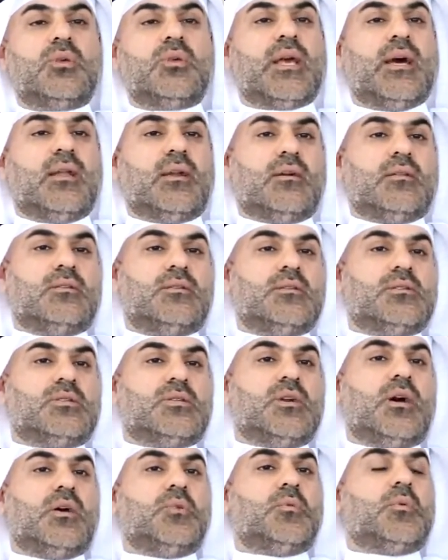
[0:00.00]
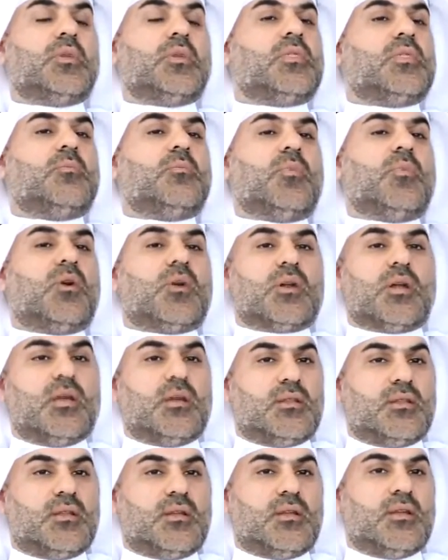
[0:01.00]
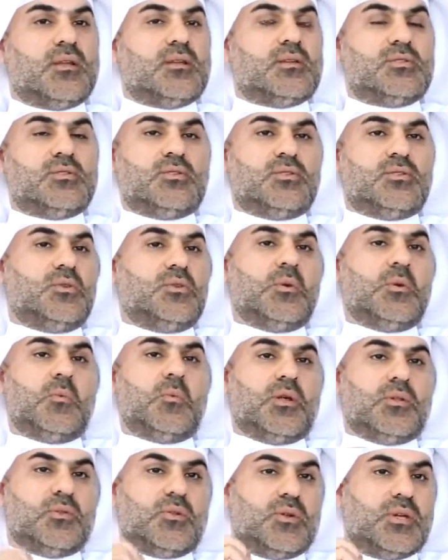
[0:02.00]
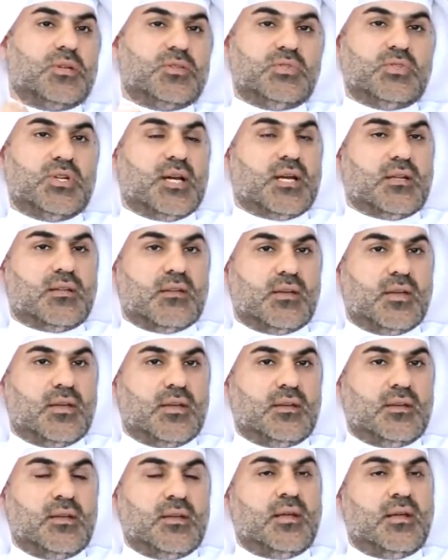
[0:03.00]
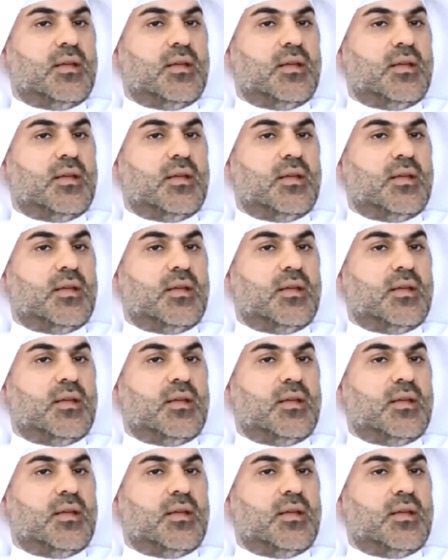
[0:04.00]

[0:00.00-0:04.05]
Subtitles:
cannot decide what the market is you want to inject in,